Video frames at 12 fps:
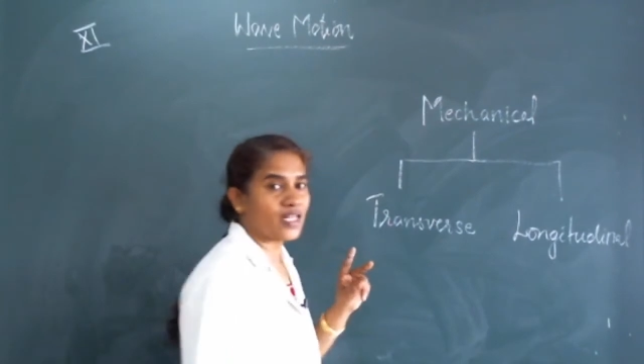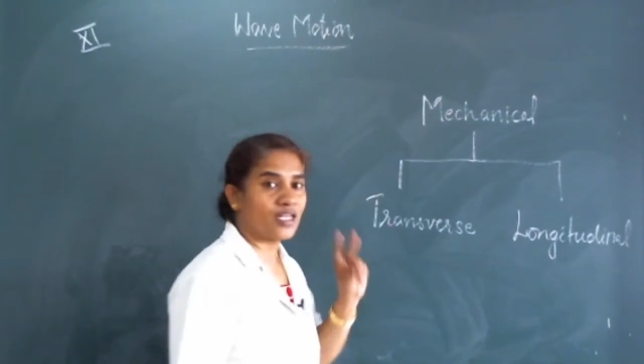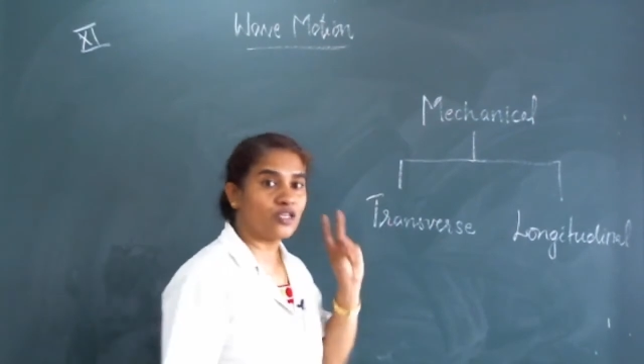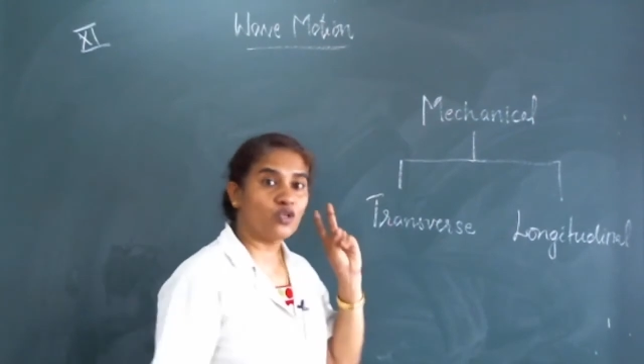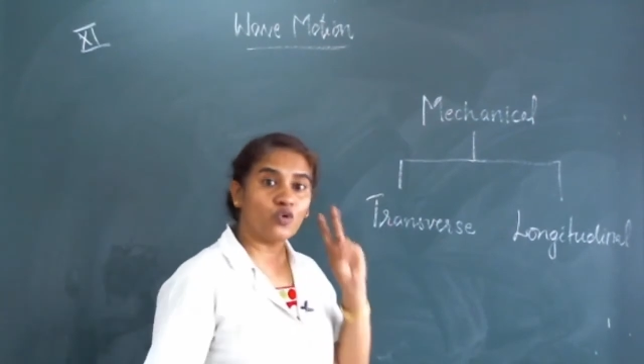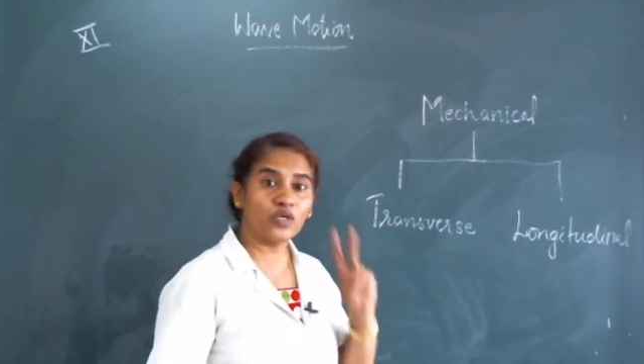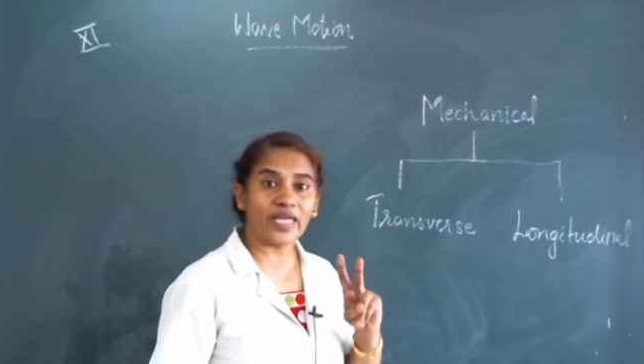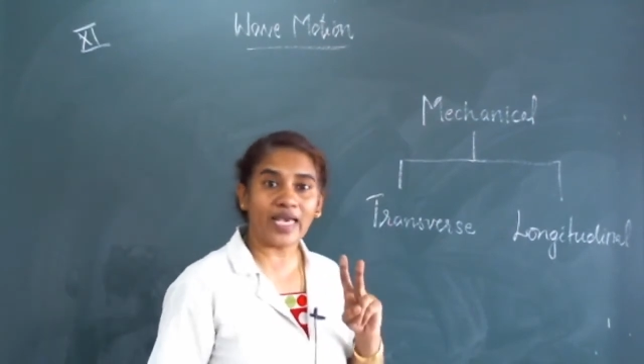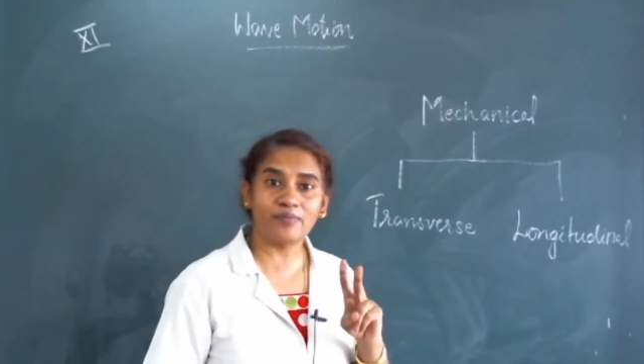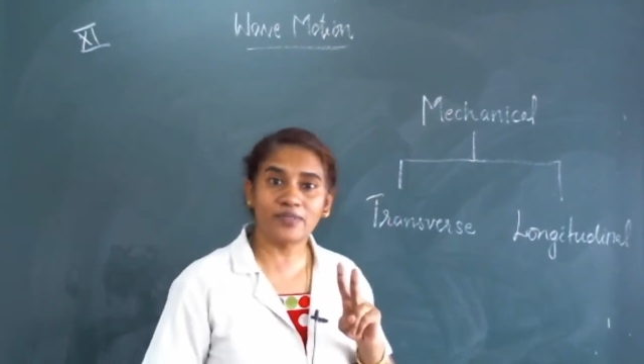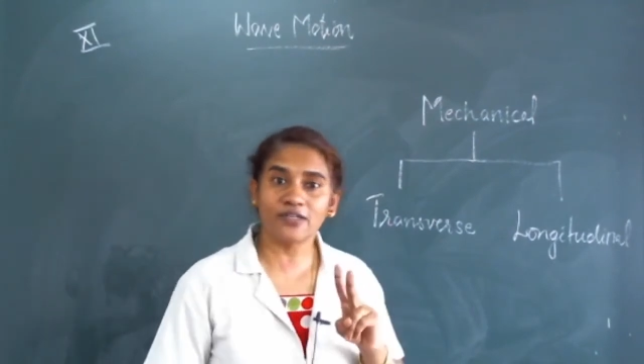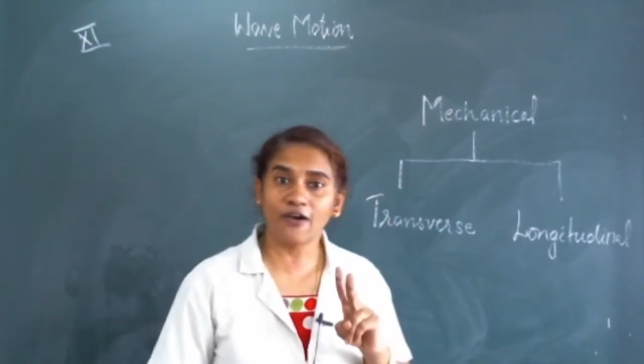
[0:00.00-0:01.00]
the two
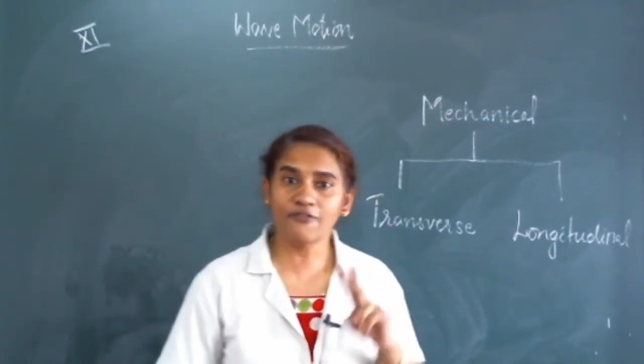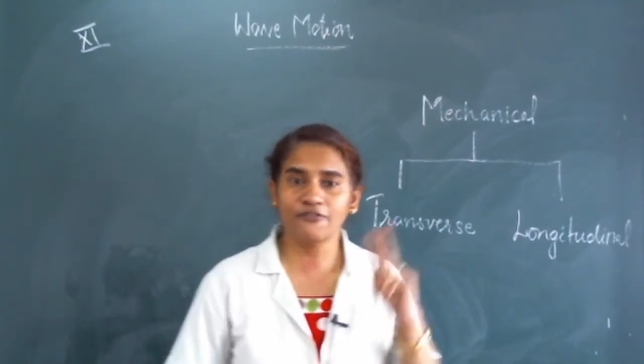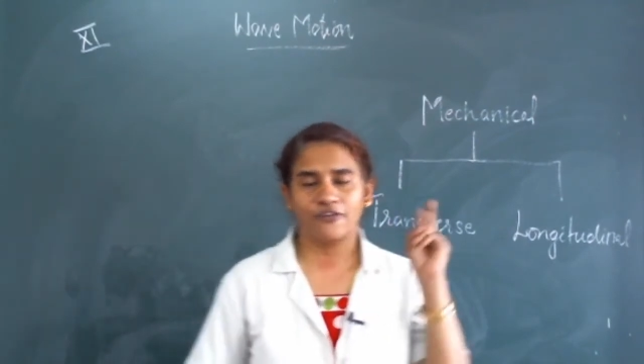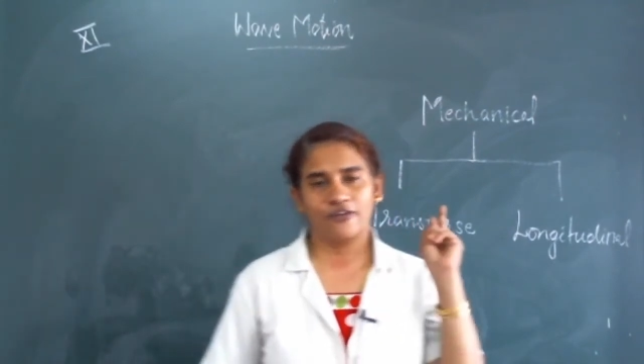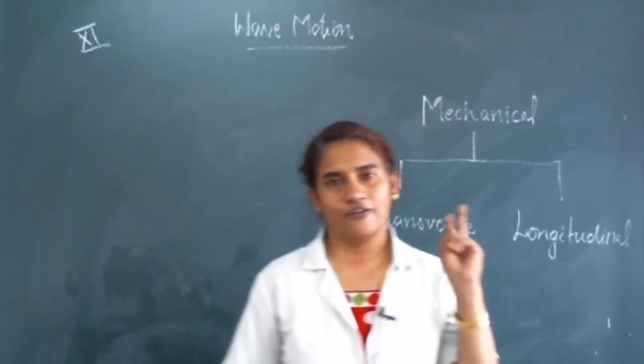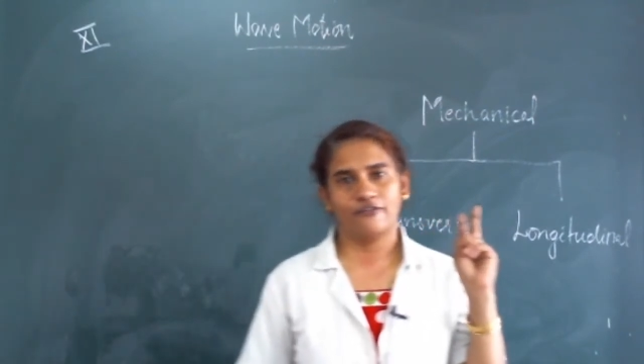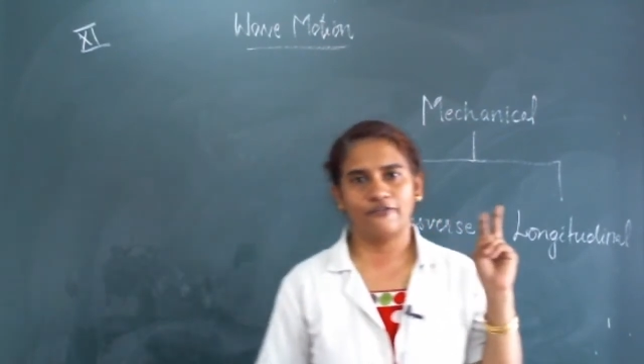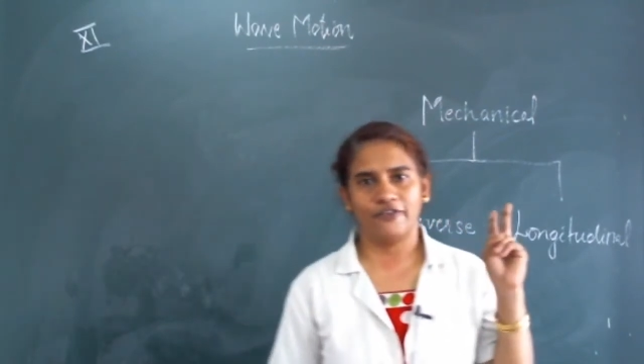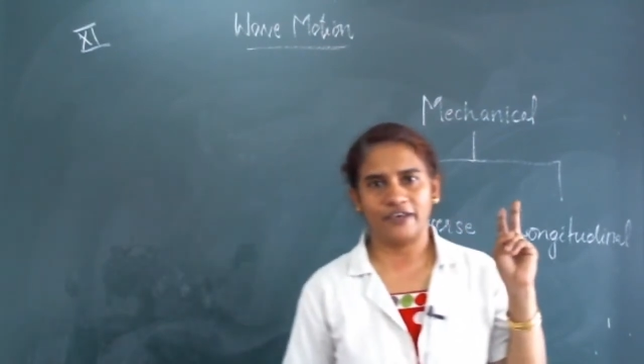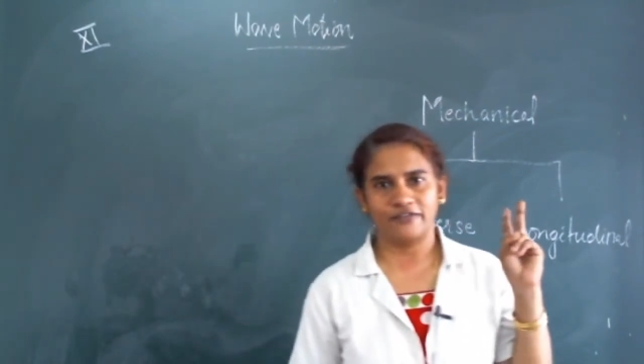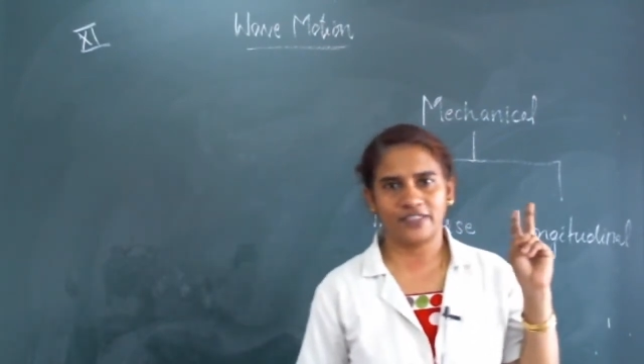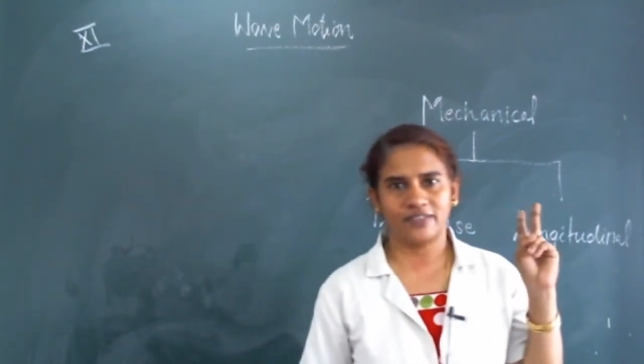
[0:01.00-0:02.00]
types of
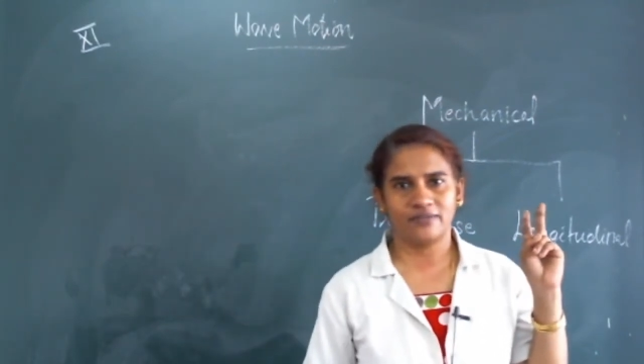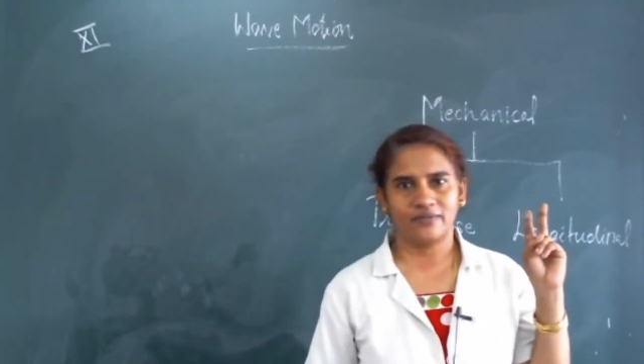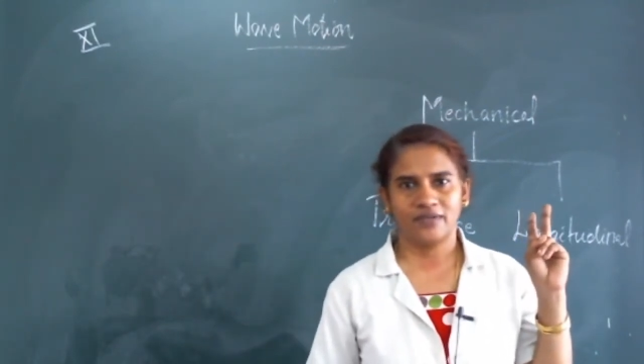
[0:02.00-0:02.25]
waves.